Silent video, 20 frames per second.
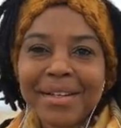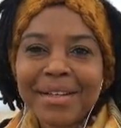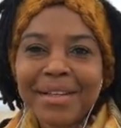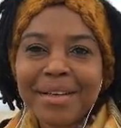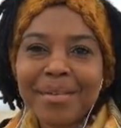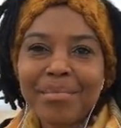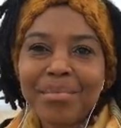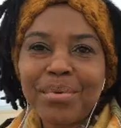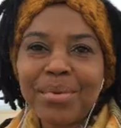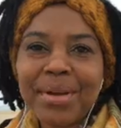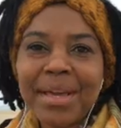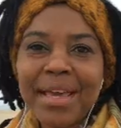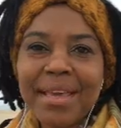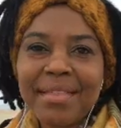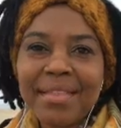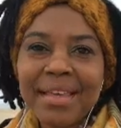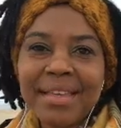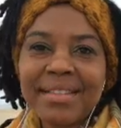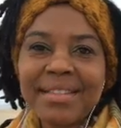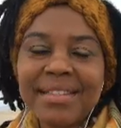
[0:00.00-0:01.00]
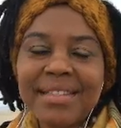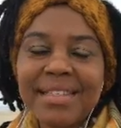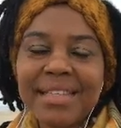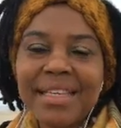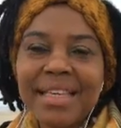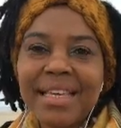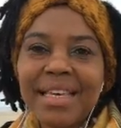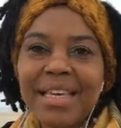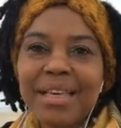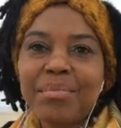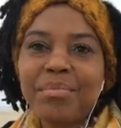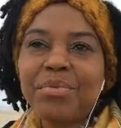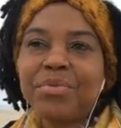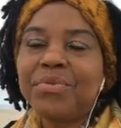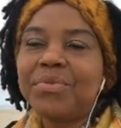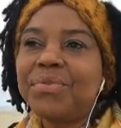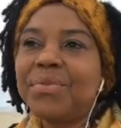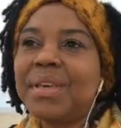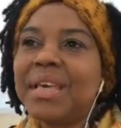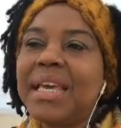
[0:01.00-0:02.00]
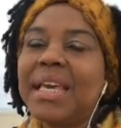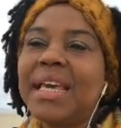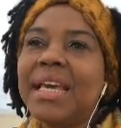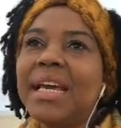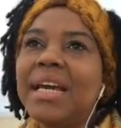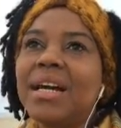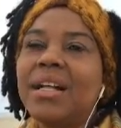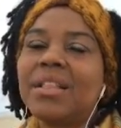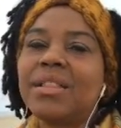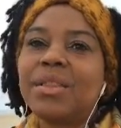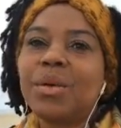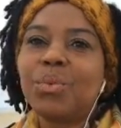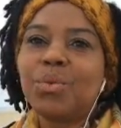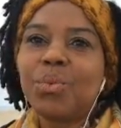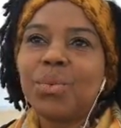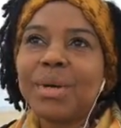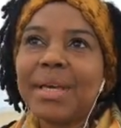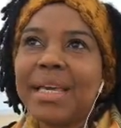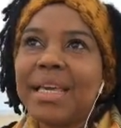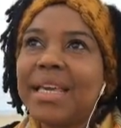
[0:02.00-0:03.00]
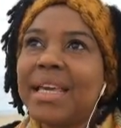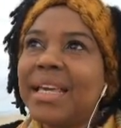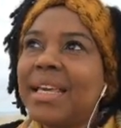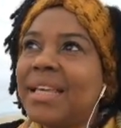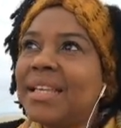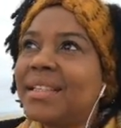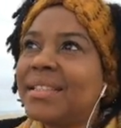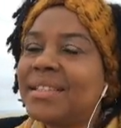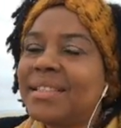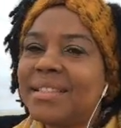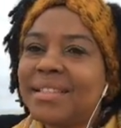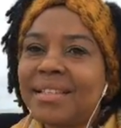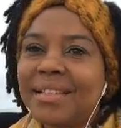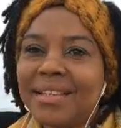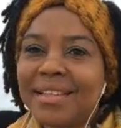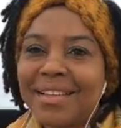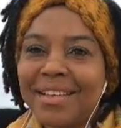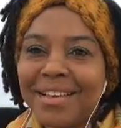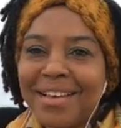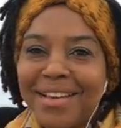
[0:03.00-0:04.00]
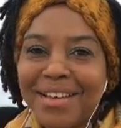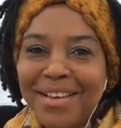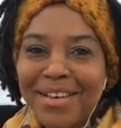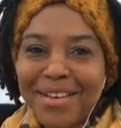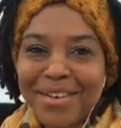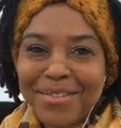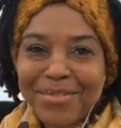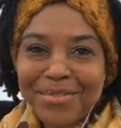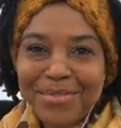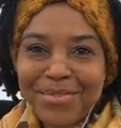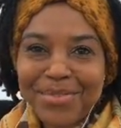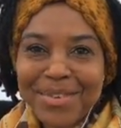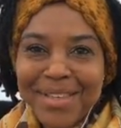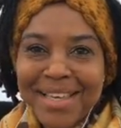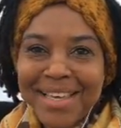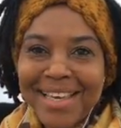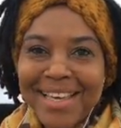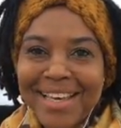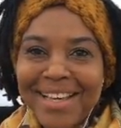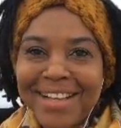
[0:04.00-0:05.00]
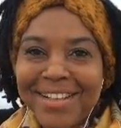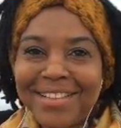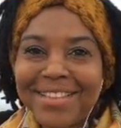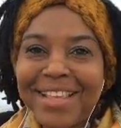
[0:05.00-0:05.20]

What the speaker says: Breathe in deep. Feel the wind. Feel the